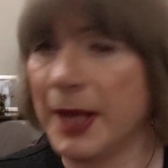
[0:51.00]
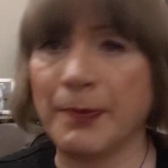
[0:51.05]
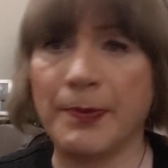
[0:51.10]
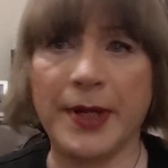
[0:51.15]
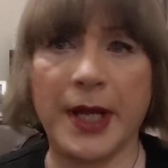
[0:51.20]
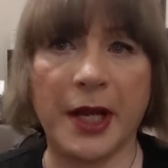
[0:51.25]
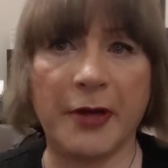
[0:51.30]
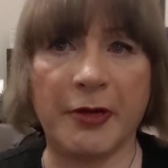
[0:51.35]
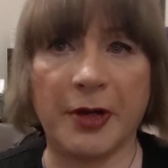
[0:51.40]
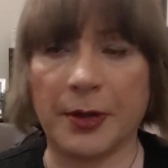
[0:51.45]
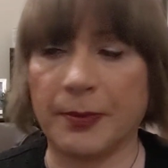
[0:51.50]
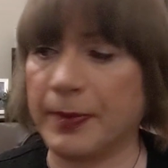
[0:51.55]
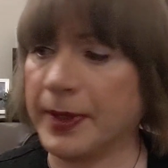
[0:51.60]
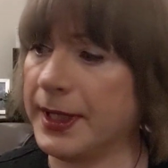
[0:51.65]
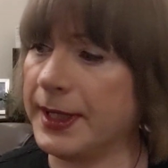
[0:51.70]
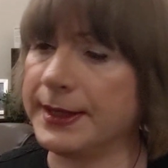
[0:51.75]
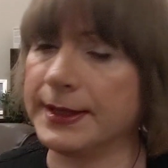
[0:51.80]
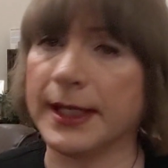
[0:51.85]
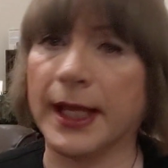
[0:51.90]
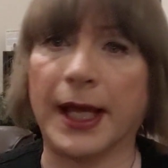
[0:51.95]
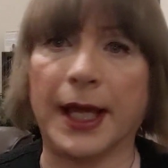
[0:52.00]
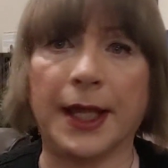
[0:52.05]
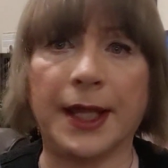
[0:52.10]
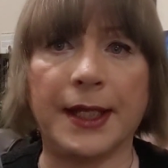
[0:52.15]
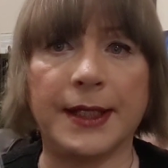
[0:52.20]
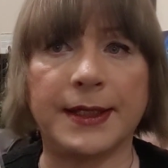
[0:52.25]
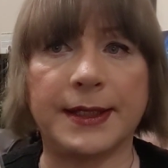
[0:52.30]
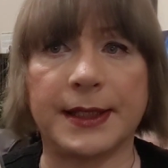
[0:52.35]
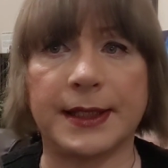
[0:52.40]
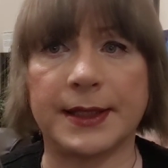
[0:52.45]
period piece like
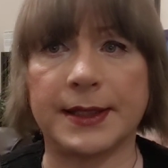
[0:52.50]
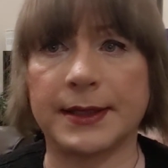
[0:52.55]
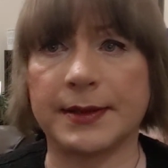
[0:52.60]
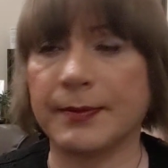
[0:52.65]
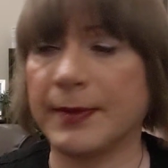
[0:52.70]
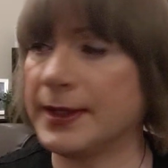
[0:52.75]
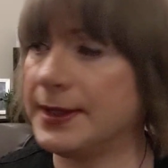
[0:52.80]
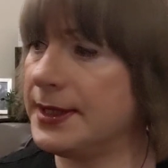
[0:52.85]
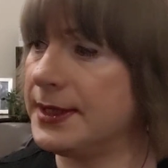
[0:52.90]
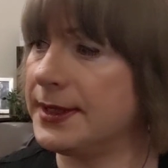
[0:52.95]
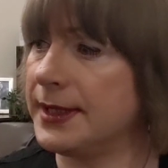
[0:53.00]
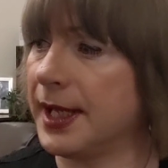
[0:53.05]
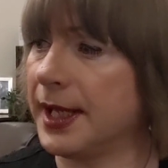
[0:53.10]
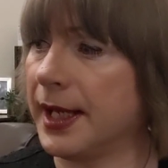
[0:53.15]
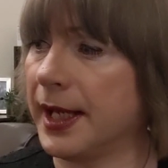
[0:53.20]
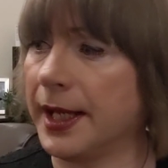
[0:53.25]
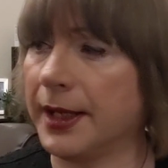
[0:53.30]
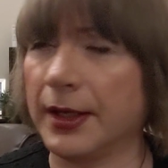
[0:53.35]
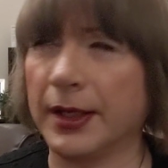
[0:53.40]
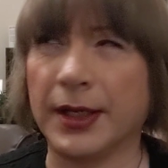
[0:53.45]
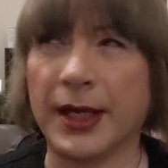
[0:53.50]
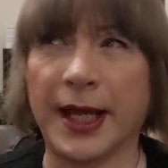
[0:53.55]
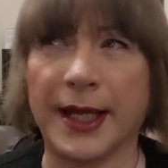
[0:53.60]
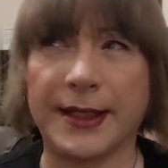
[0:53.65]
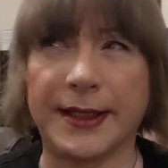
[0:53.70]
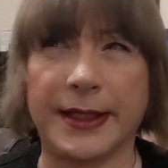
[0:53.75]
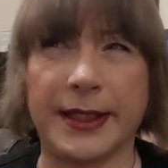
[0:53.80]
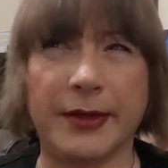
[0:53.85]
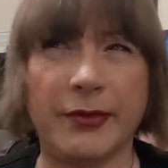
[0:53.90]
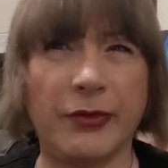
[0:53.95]
this is. This is set in like the
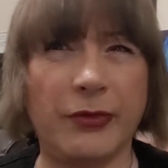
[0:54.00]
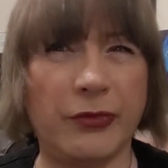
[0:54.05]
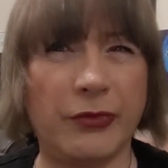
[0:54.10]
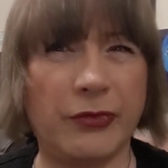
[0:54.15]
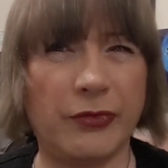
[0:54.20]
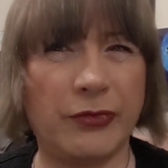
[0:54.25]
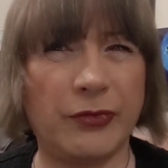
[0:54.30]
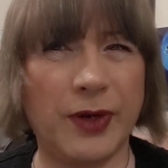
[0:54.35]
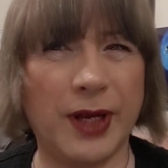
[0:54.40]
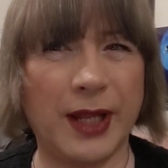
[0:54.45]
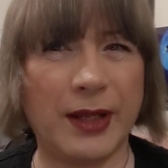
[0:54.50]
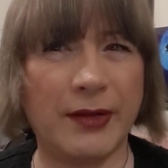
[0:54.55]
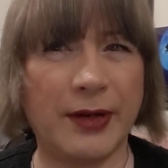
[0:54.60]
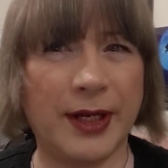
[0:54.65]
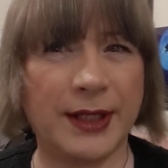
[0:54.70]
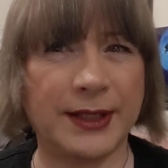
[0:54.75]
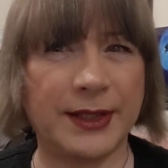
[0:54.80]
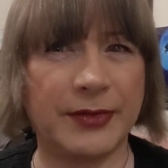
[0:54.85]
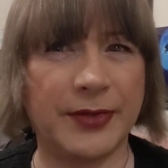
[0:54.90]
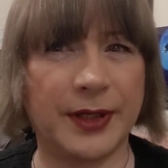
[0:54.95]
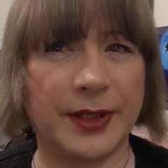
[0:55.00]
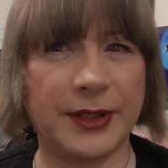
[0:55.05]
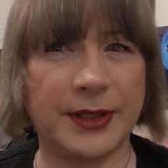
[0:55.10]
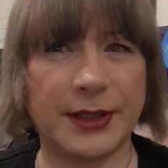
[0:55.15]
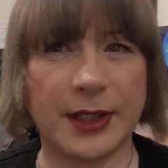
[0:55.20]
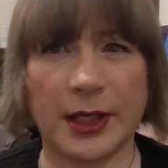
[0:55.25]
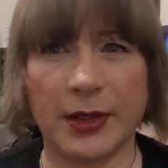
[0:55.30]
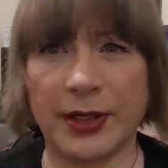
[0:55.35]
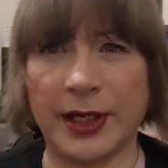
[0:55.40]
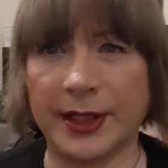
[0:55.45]
late
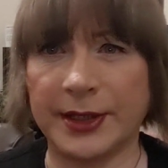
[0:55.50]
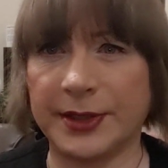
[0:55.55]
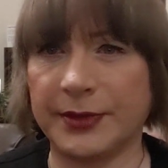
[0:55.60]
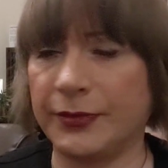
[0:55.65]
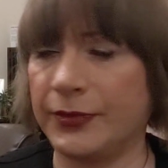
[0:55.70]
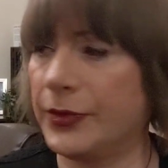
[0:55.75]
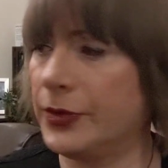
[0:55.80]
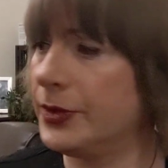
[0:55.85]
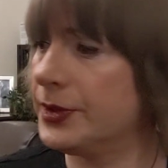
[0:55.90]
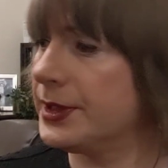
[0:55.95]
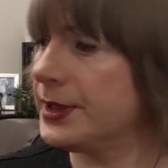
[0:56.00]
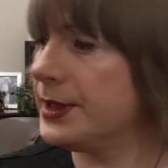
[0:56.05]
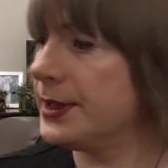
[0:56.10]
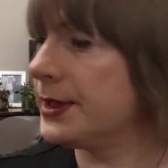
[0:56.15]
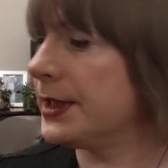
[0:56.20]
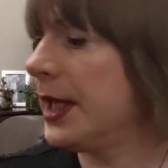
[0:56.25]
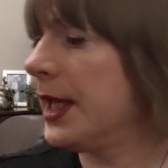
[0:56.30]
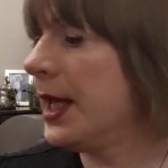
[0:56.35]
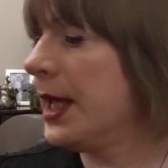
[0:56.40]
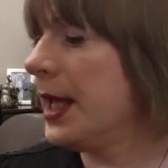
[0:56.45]
1930s, early 1940s.